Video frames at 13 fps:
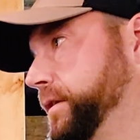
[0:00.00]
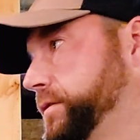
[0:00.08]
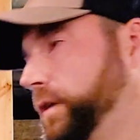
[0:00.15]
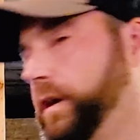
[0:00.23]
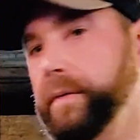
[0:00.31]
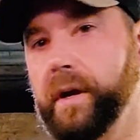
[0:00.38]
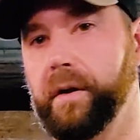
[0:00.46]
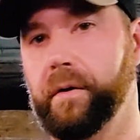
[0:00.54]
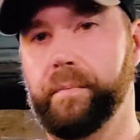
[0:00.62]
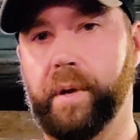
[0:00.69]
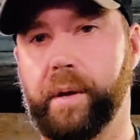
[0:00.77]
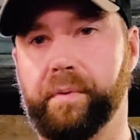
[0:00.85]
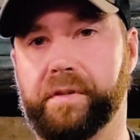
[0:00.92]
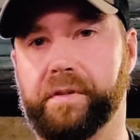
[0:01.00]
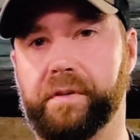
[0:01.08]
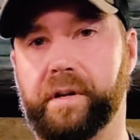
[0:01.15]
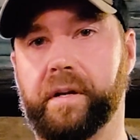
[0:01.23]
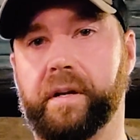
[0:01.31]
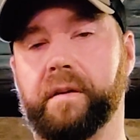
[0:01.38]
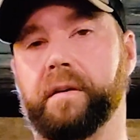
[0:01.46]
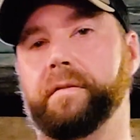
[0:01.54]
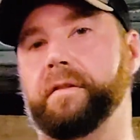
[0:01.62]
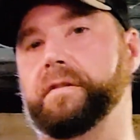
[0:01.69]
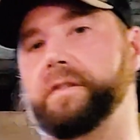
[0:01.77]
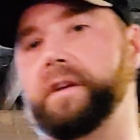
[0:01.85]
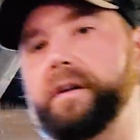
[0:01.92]
So here we go, paper tuning,
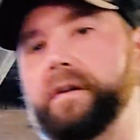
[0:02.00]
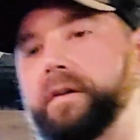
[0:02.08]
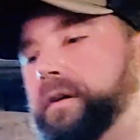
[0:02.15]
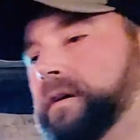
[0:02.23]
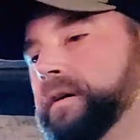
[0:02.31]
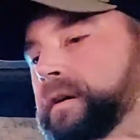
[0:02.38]
first arrow,